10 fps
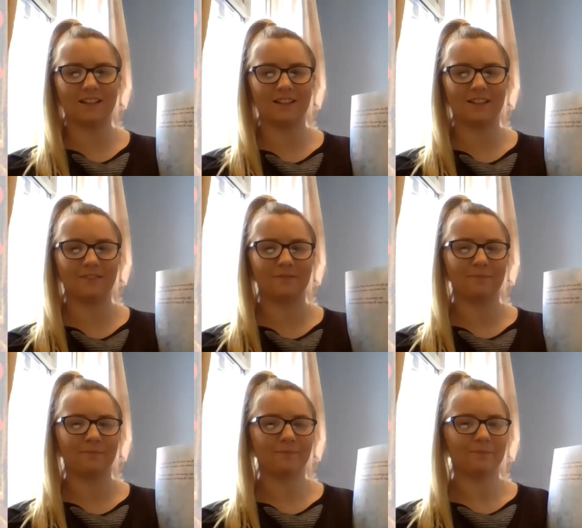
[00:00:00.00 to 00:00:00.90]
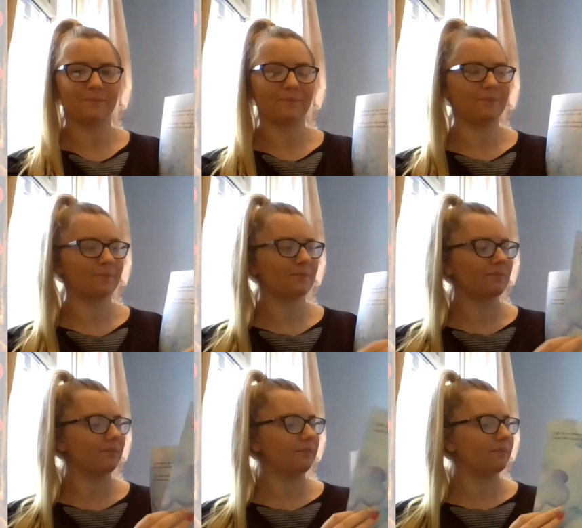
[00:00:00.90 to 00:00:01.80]

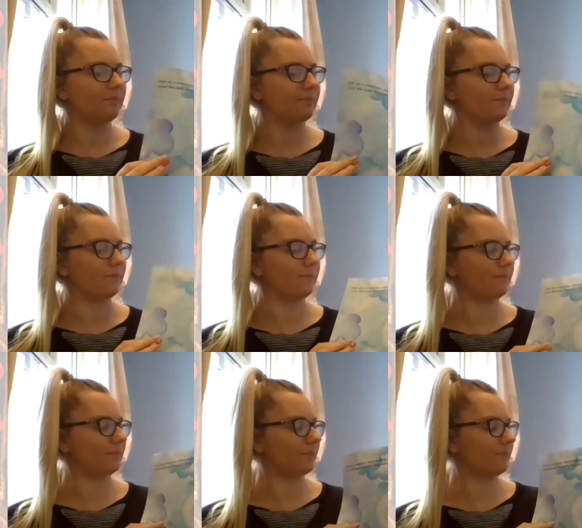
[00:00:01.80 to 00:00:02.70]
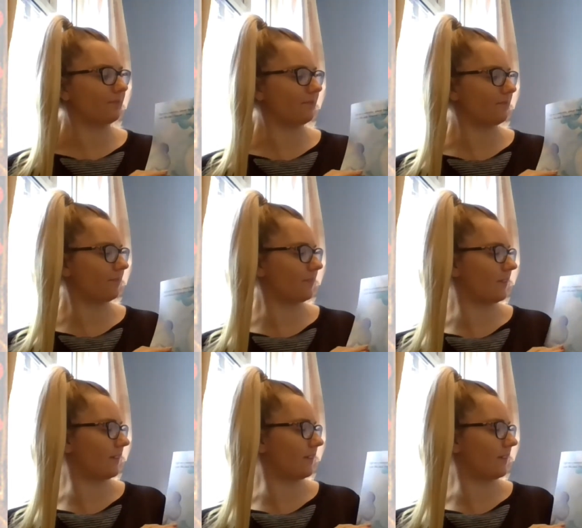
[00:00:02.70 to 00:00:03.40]
Nothing is said.